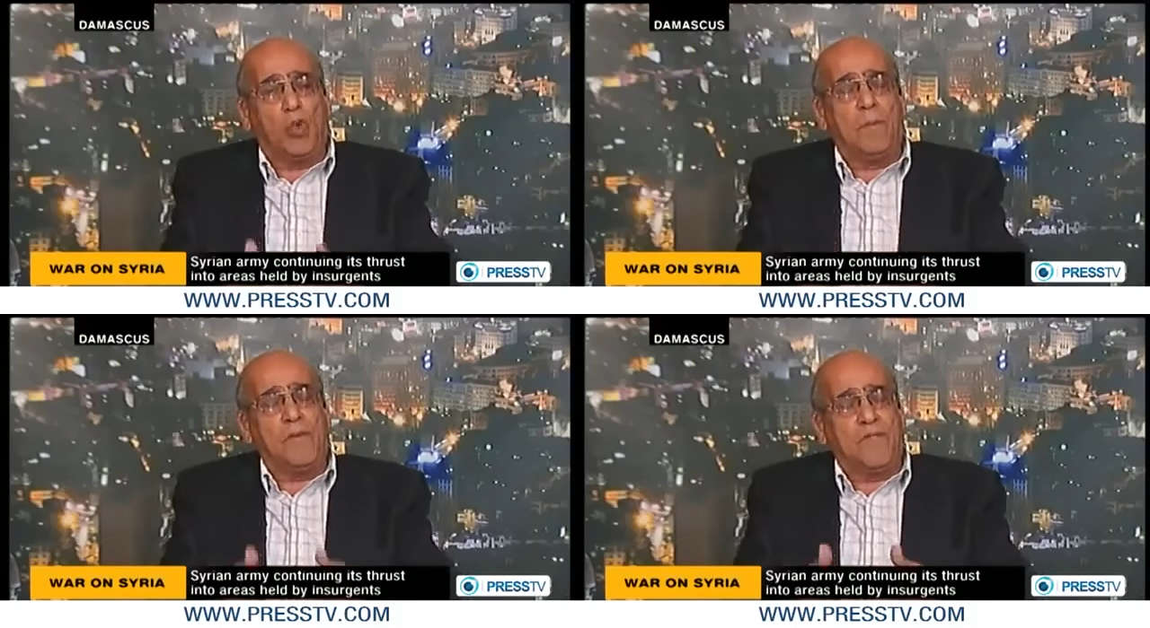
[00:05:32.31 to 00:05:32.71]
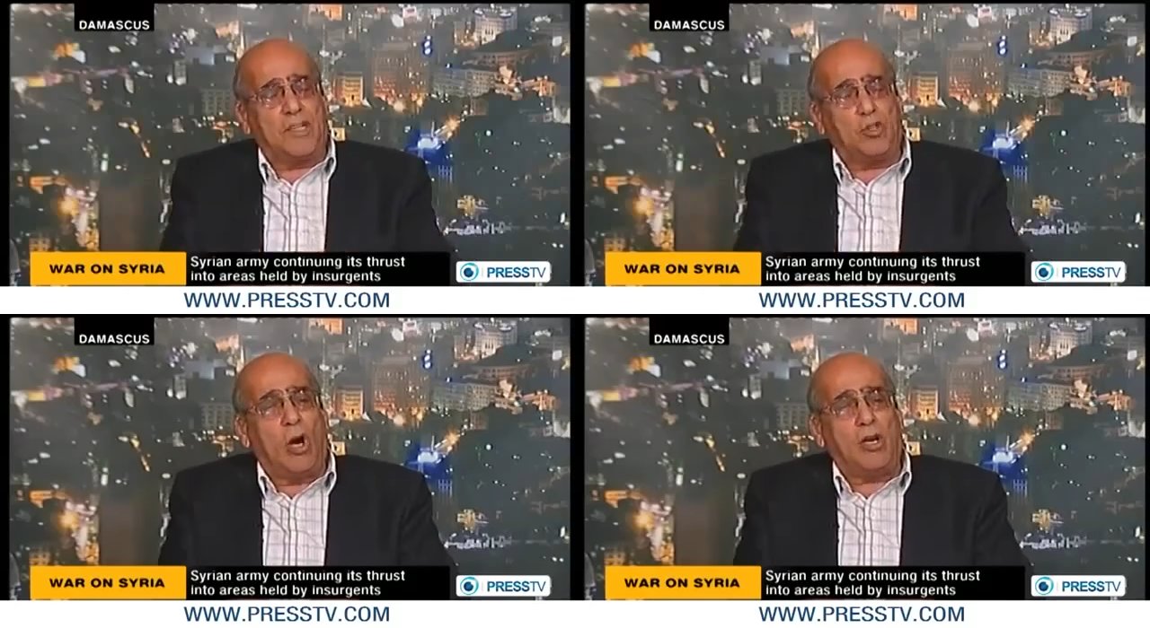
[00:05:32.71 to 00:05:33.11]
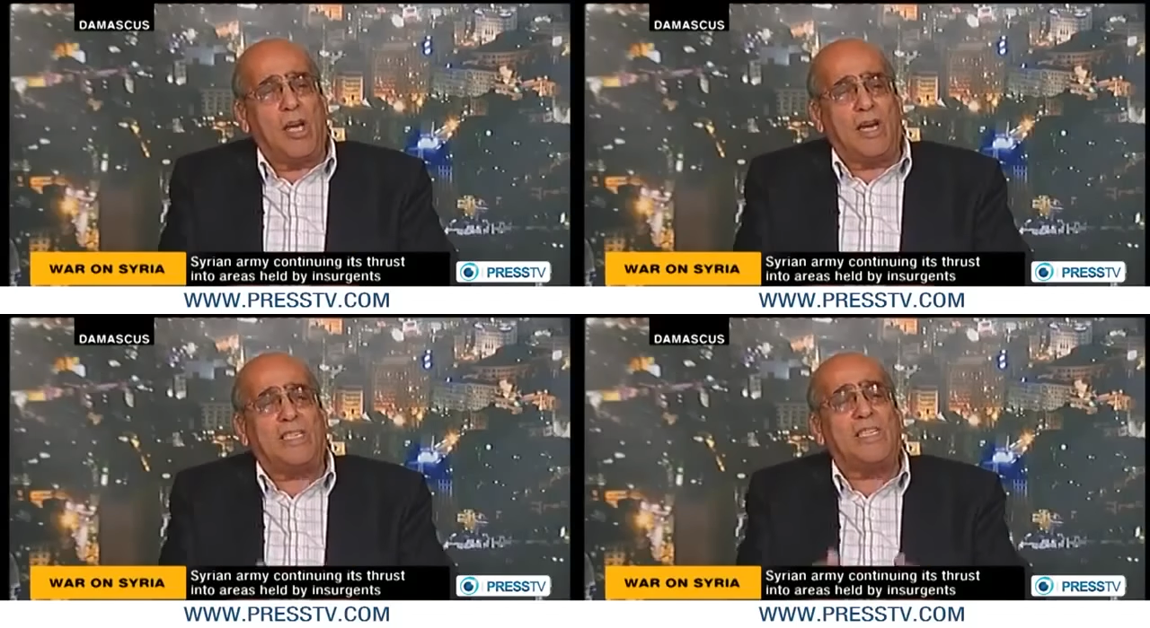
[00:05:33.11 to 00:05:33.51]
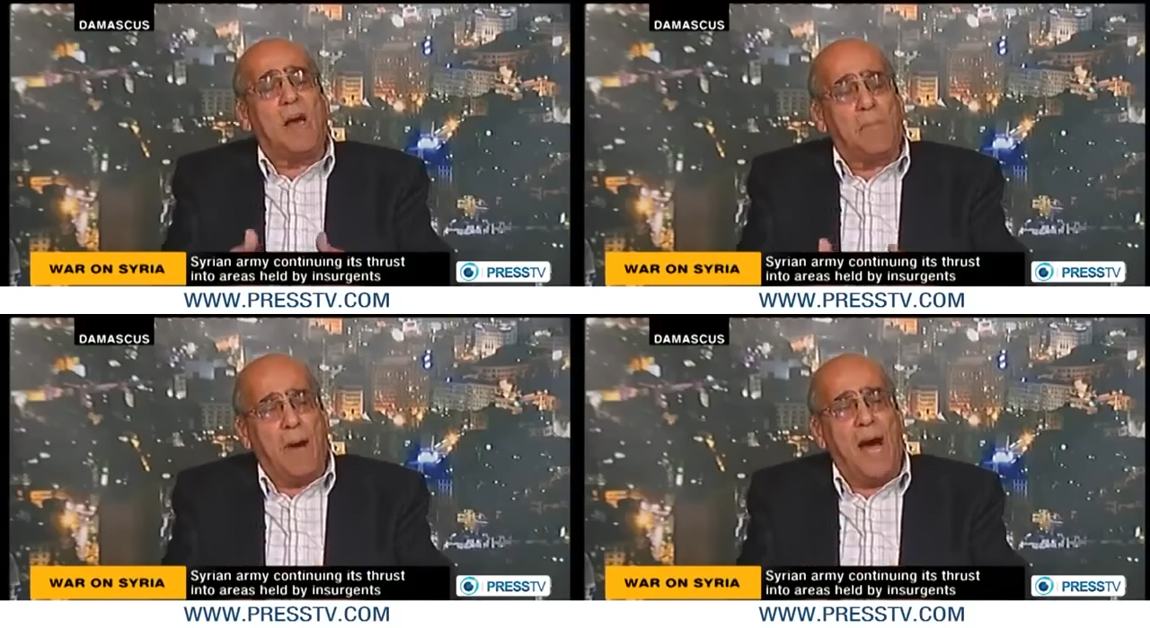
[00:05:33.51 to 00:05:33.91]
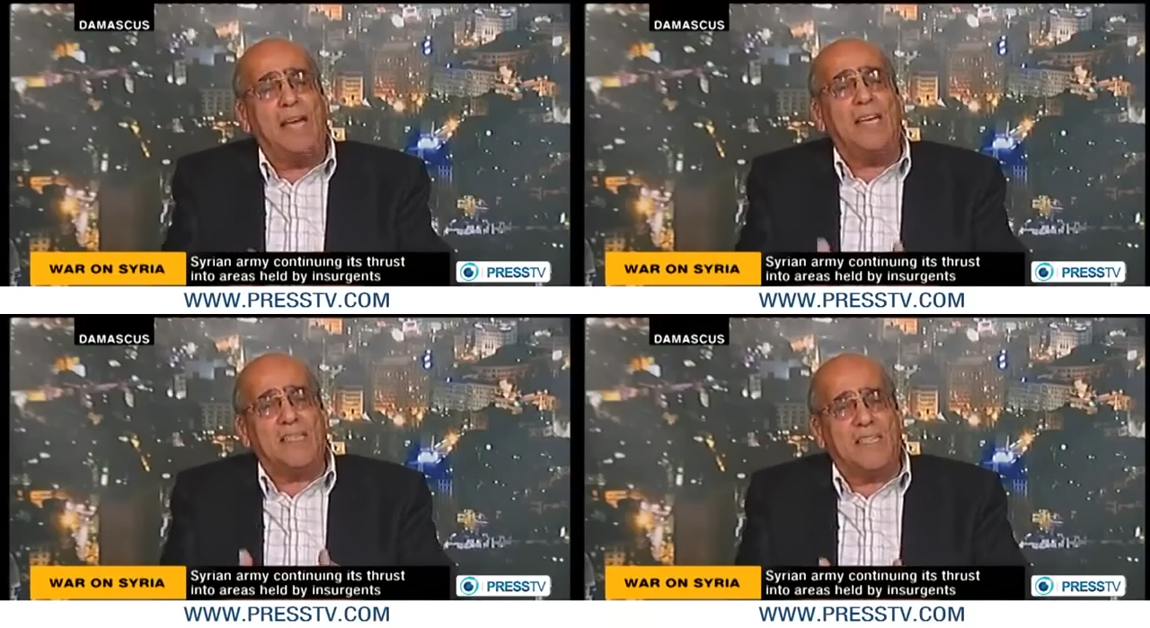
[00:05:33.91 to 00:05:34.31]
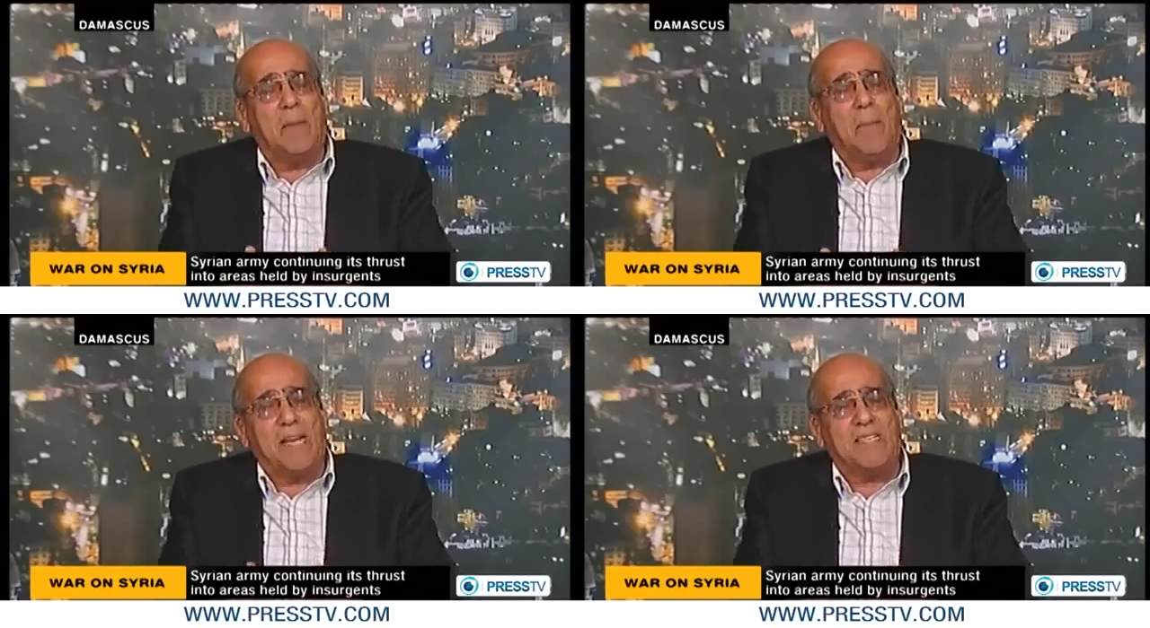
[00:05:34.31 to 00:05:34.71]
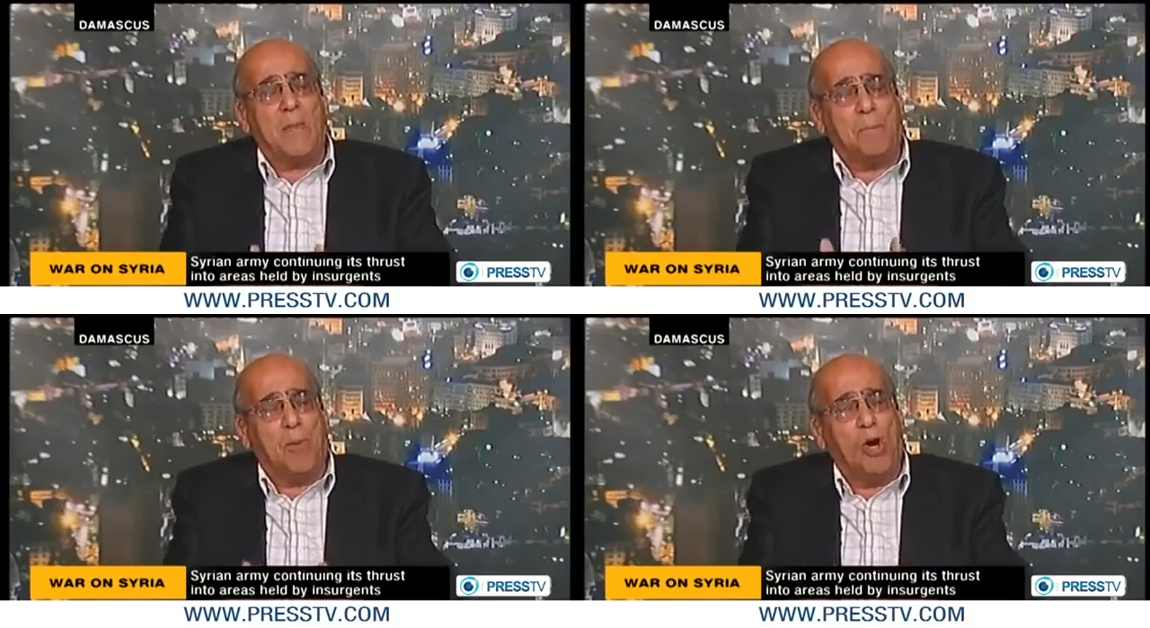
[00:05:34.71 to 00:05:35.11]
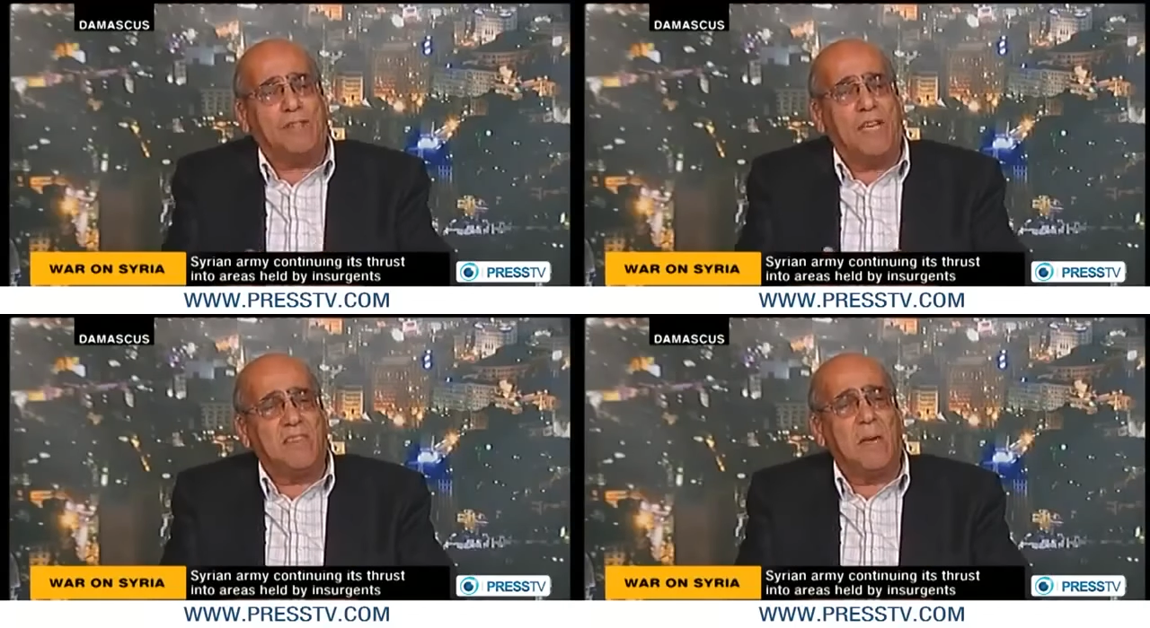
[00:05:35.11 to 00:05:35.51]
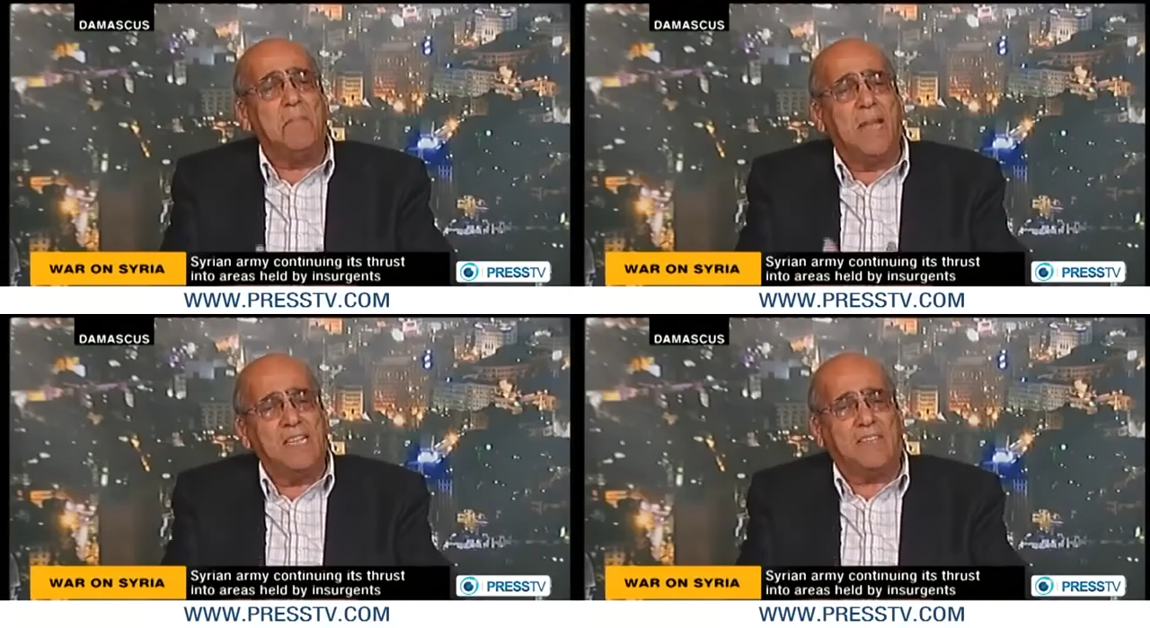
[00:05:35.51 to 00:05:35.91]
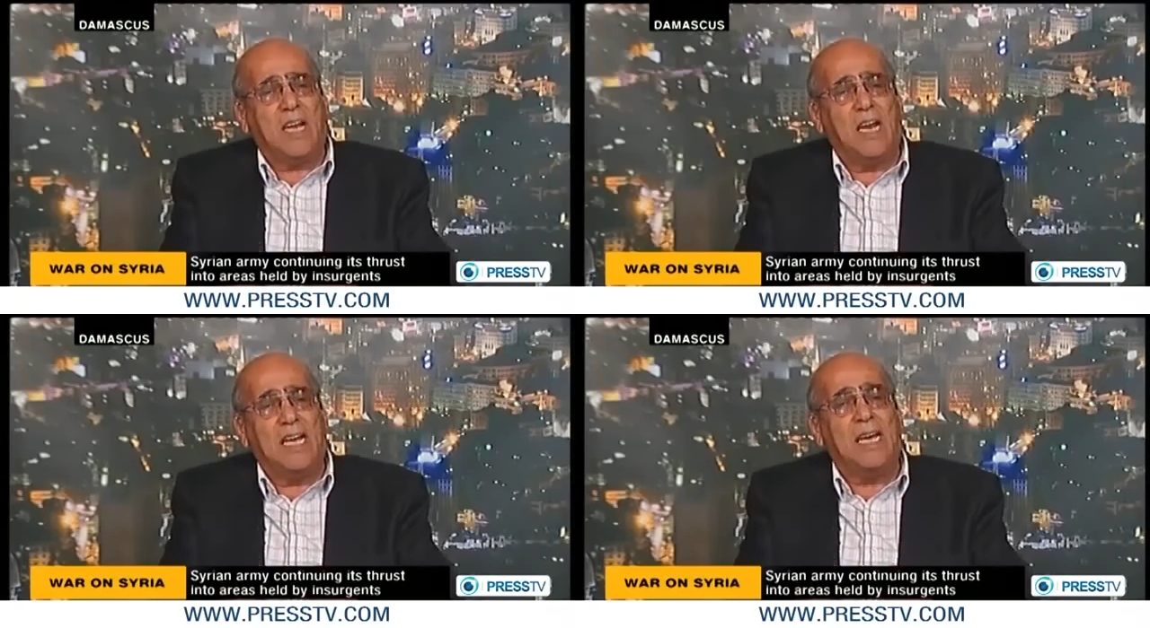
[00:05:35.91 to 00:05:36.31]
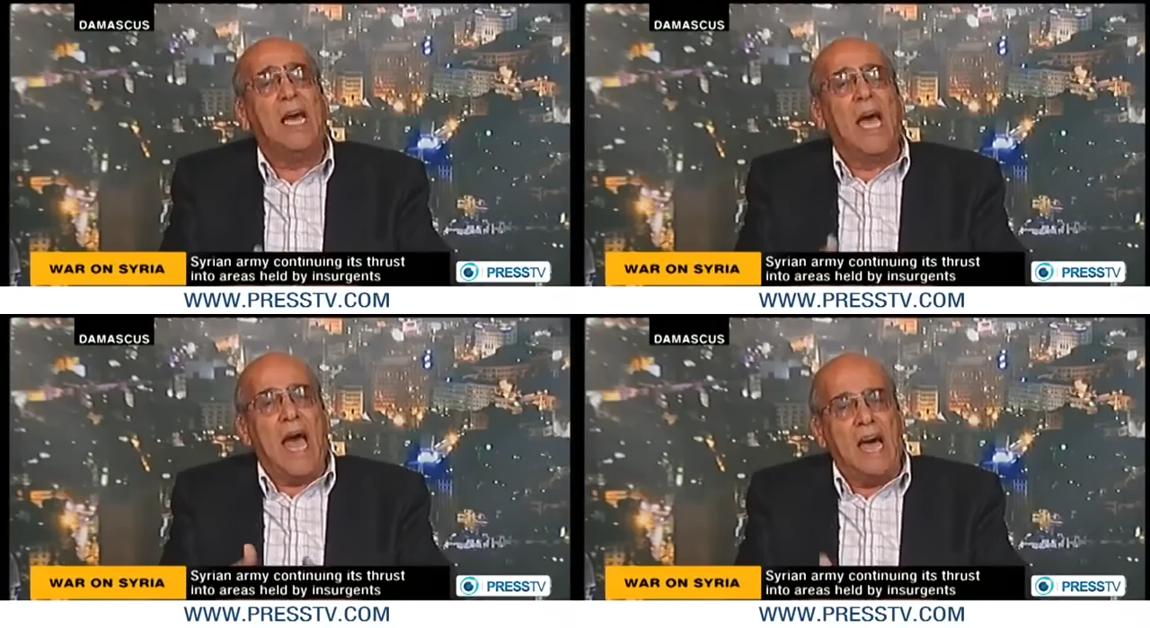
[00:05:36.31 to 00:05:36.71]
to be victorious by supporting them militarily